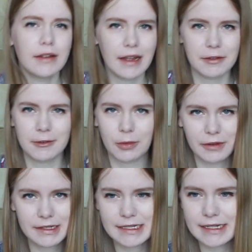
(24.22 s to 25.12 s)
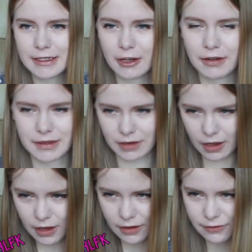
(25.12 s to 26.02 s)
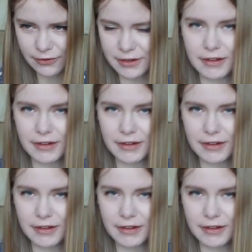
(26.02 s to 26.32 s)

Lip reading: How's quarantine going for